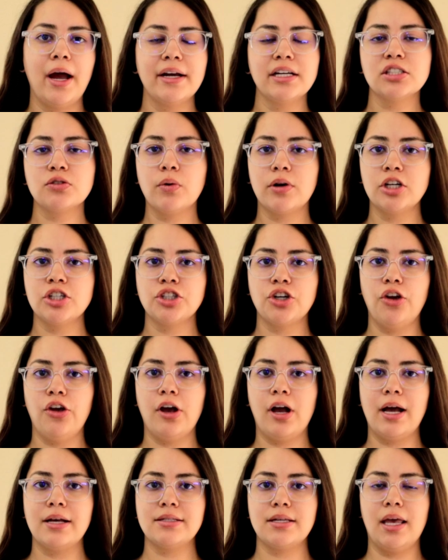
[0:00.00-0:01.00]
I just want to show
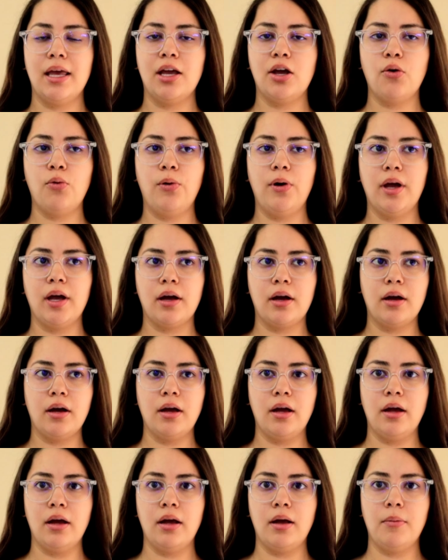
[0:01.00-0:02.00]
you guys a quick
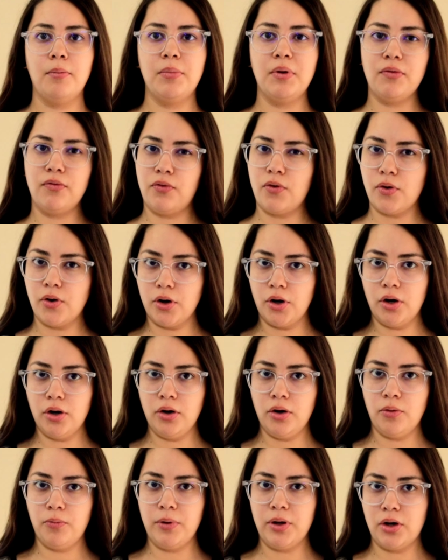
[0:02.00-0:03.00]
before
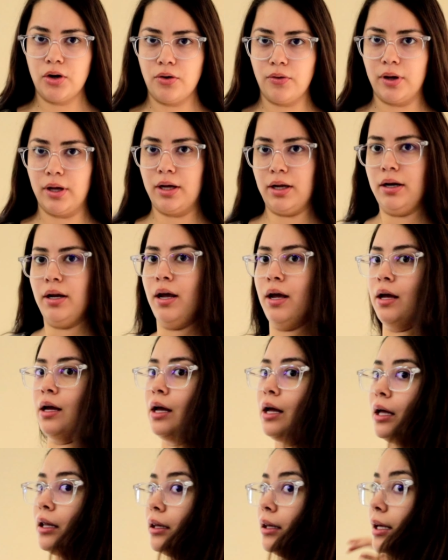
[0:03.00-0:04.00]
we go in
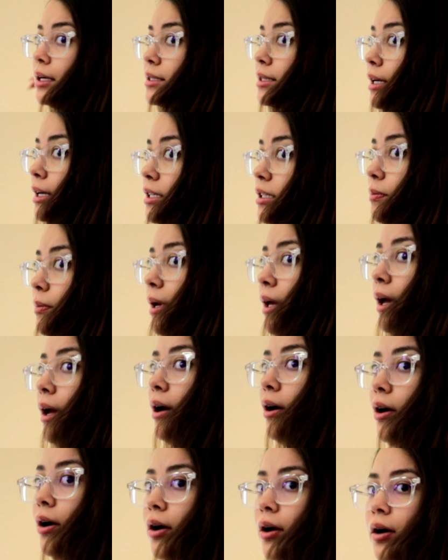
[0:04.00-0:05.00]
this is my
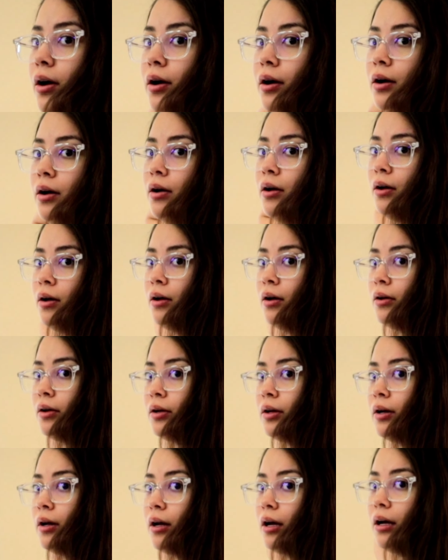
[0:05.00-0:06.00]
hair
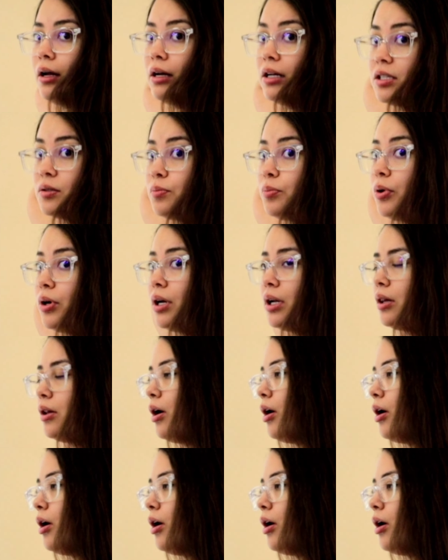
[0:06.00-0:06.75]
it is pretty